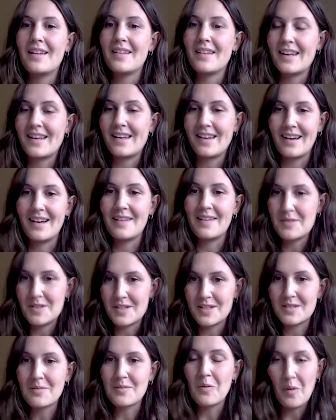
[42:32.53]
And like, I'm
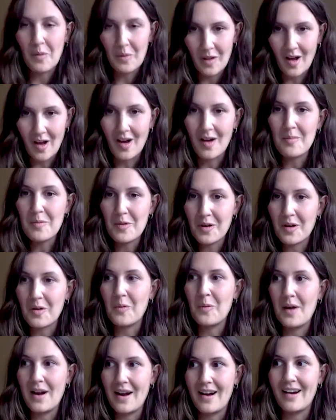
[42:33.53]
just a lot more
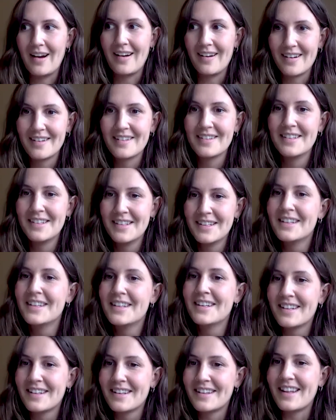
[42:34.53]
aware
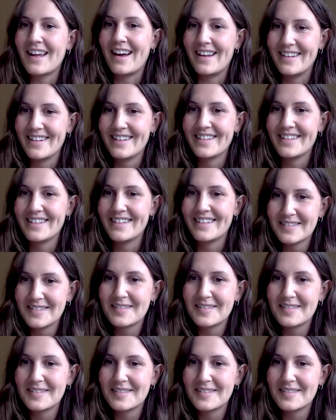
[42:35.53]
that